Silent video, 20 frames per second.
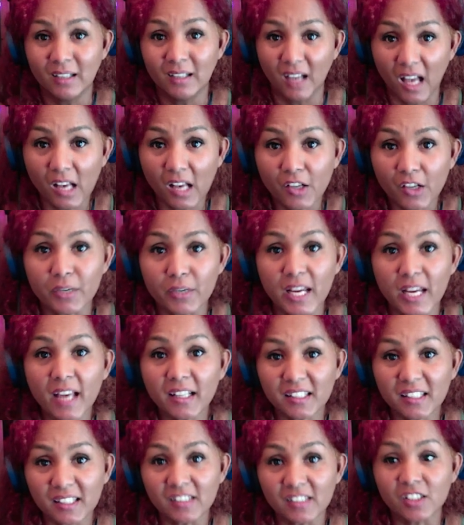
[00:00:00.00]
and
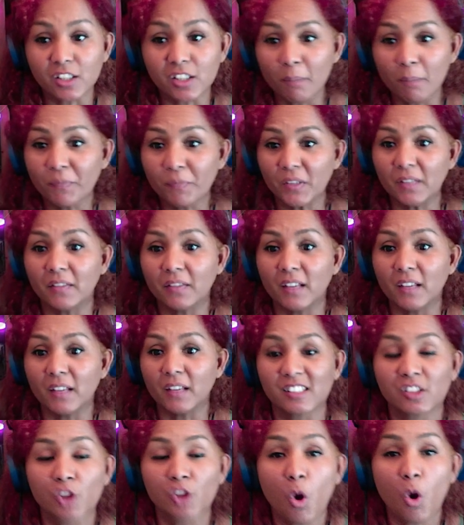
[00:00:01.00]
creating something that's
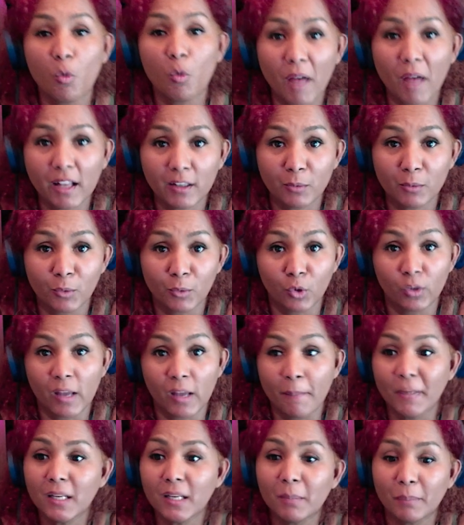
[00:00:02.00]
so valuable that
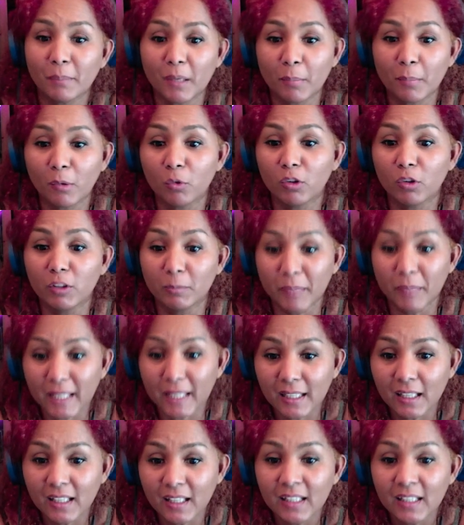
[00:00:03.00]
many people will be